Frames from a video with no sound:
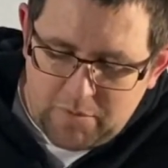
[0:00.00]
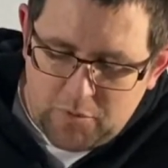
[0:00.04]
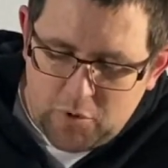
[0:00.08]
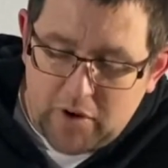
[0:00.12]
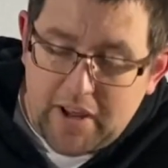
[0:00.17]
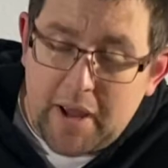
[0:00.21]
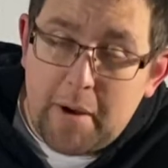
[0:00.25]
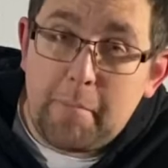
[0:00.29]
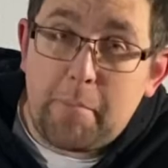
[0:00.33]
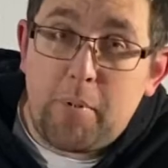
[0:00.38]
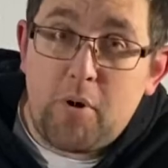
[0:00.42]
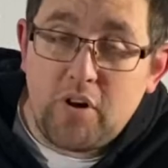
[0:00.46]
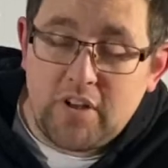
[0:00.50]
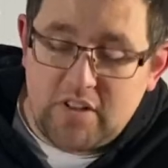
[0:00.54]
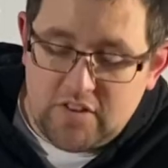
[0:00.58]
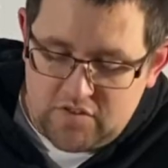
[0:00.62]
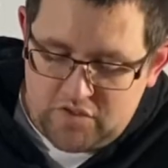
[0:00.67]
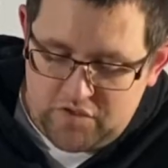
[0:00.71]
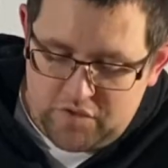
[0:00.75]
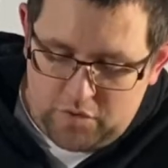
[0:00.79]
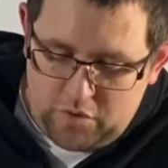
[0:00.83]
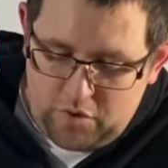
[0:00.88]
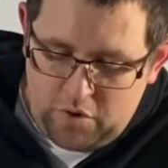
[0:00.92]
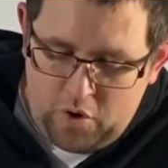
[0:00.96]
you'll get points
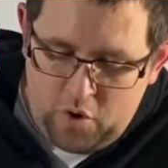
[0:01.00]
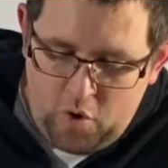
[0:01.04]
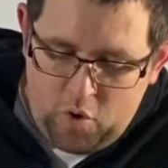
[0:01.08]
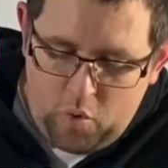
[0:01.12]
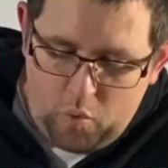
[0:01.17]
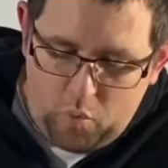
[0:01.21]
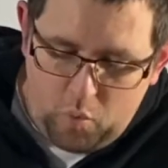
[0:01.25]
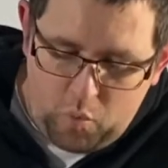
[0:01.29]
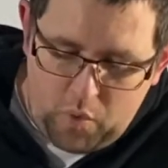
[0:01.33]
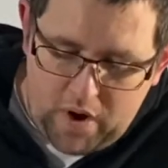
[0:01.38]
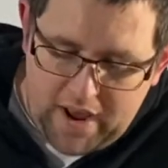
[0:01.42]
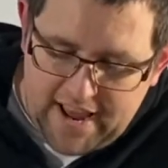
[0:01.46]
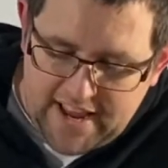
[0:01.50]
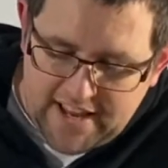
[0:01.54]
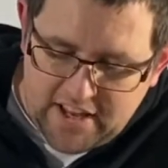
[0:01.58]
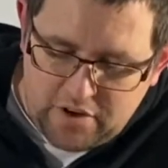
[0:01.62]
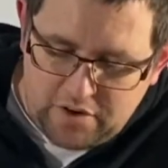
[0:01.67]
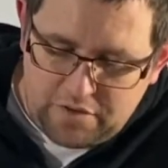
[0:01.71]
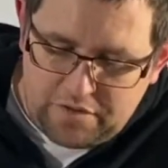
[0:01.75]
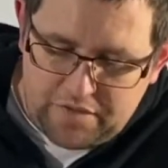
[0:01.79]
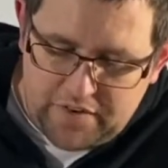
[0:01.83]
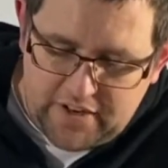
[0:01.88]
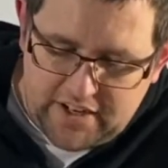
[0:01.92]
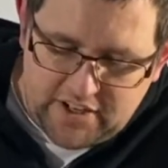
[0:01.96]
for where
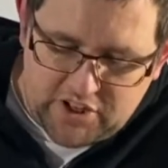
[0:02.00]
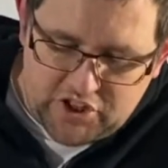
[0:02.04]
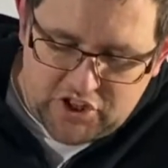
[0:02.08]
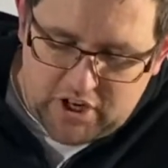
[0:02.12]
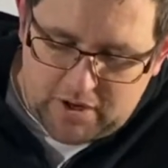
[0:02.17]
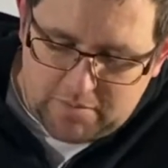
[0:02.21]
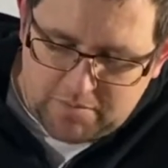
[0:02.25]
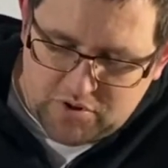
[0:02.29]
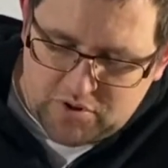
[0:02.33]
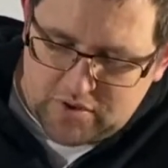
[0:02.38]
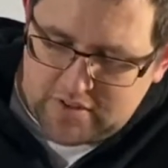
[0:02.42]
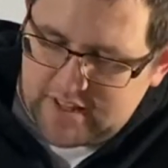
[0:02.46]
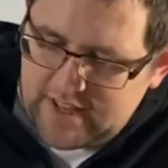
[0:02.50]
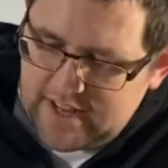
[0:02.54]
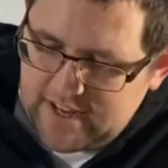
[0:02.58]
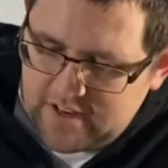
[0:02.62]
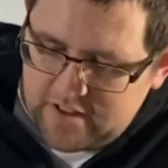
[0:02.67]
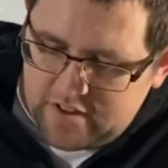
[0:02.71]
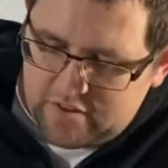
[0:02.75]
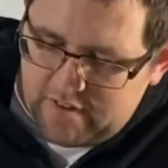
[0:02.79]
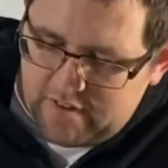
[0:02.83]
you finished up. So at the end of the